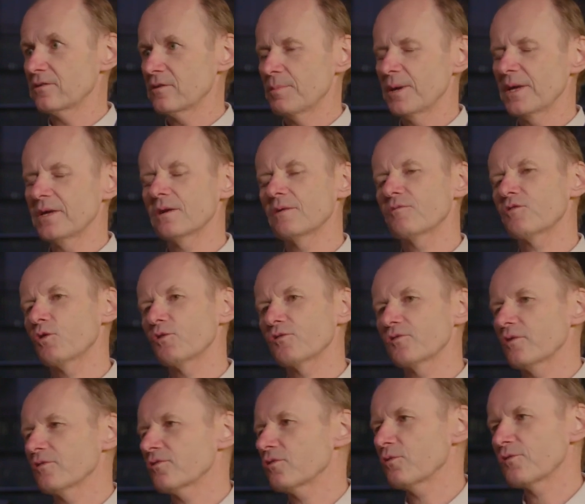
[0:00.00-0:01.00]
to be. And of course,
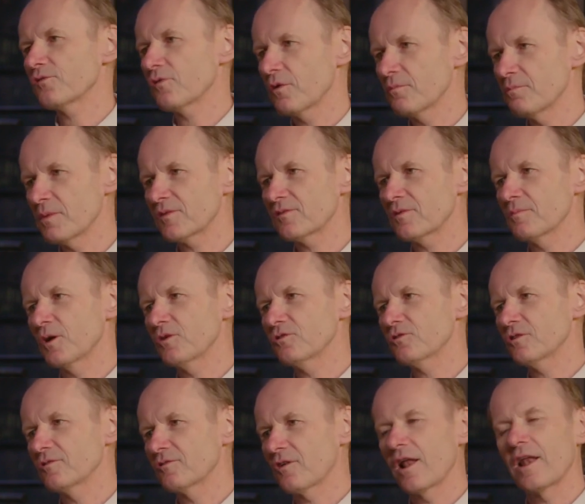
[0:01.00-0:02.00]
it's also mixed
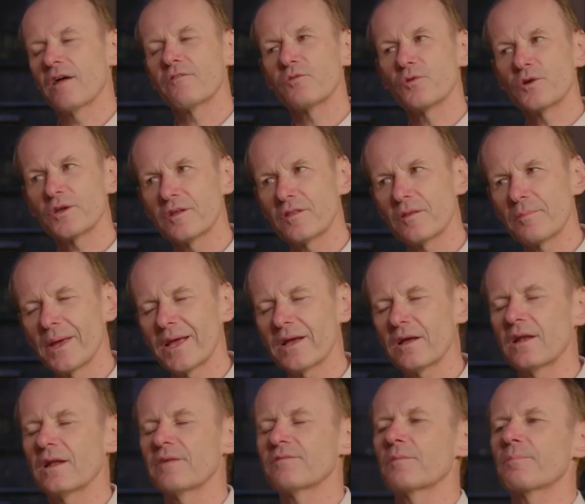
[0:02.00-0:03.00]
emotions. I love working at the bank. I
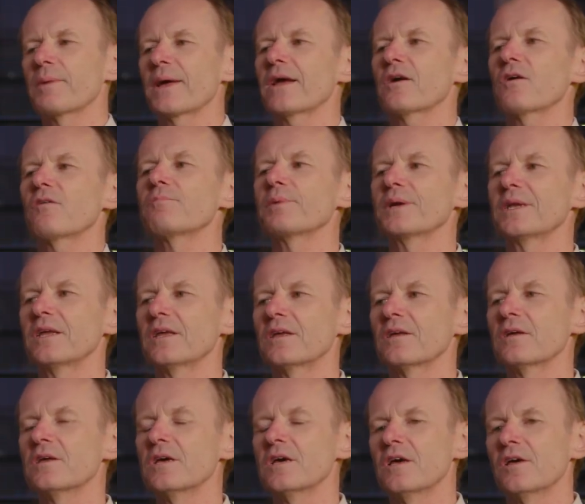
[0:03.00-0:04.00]
love the bank. I've been
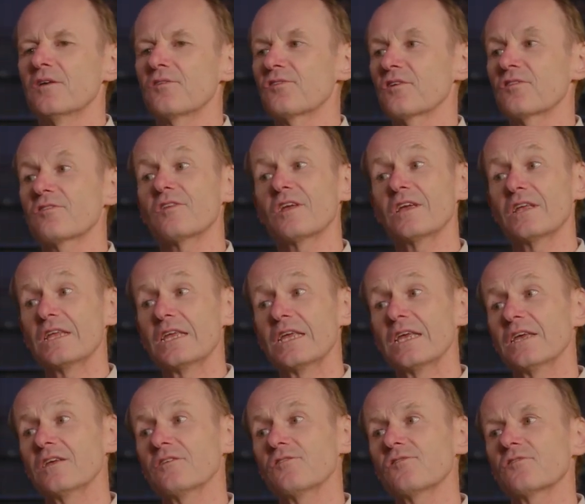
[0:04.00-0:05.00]
here 16
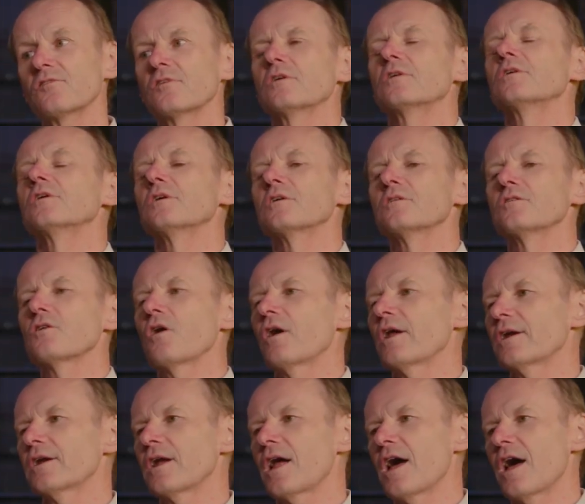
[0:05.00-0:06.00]
years,
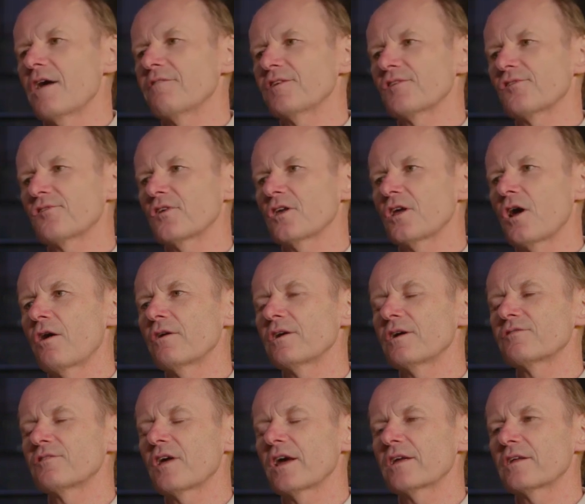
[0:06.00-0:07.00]
9.5 as CEO, and
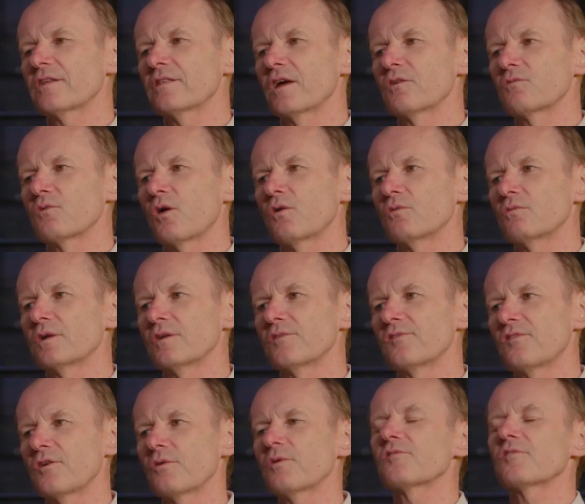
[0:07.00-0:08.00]
I've taken that role really
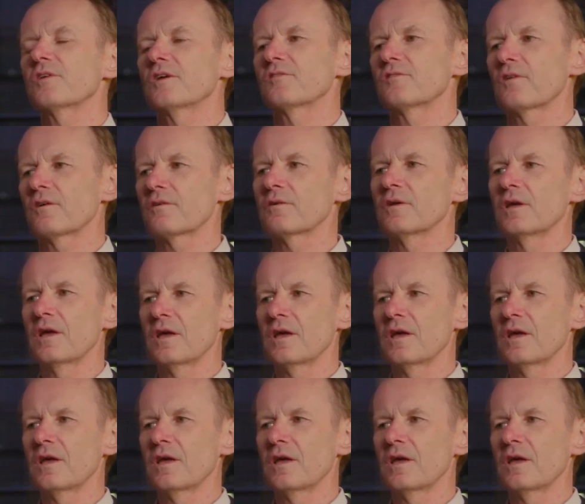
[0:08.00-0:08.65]
seriously as a